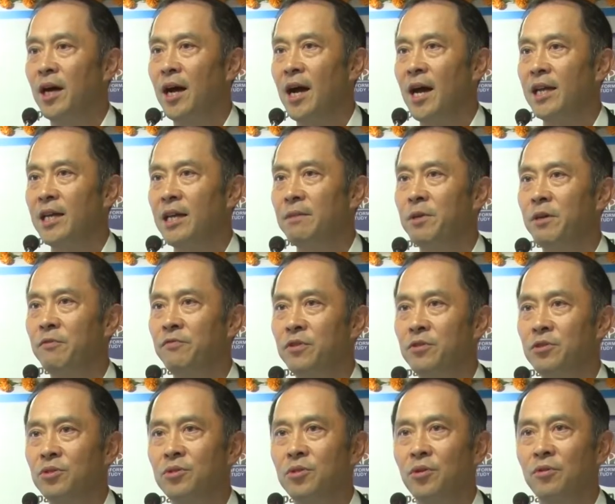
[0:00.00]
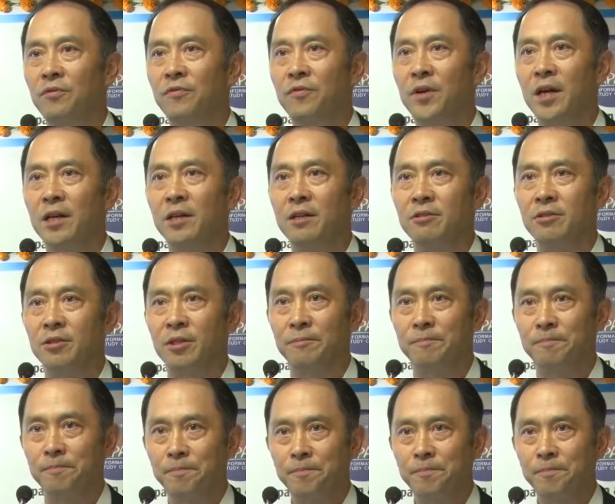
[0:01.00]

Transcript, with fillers: IMF is still financing.